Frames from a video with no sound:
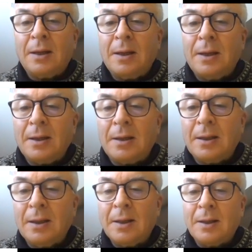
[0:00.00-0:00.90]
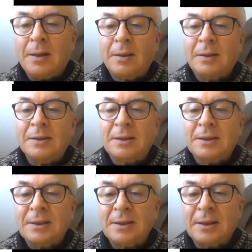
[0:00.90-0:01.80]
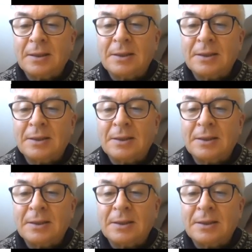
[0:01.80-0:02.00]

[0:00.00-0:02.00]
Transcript: here the statistical